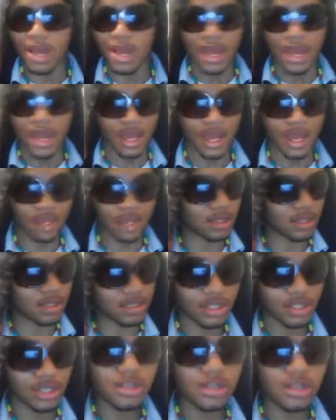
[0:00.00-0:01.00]
and she
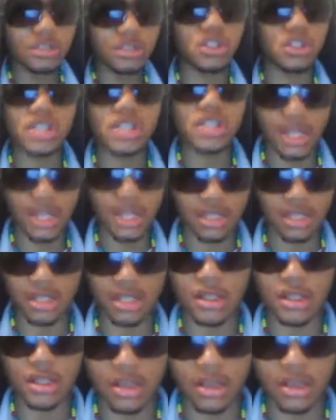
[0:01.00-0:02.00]
looked just like this, look.